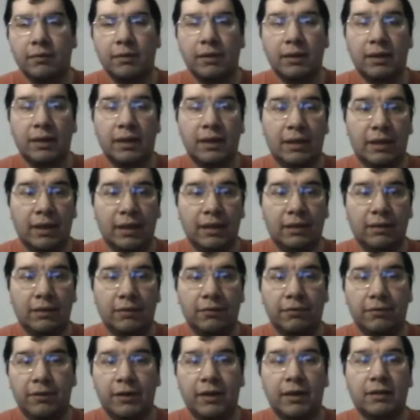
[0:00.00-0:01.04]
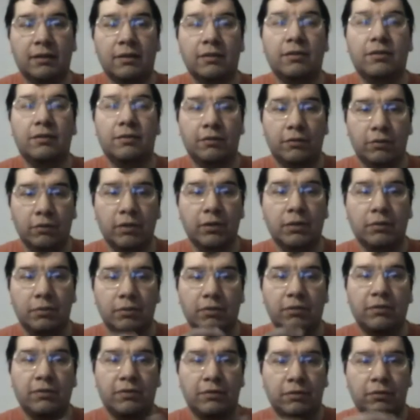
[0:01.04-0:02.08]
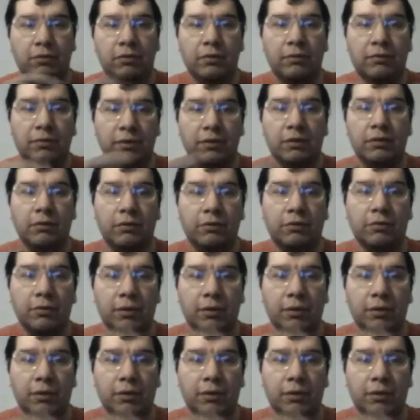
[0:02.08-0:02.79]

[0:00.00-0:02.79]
I, I like the fact that the story was sort of in the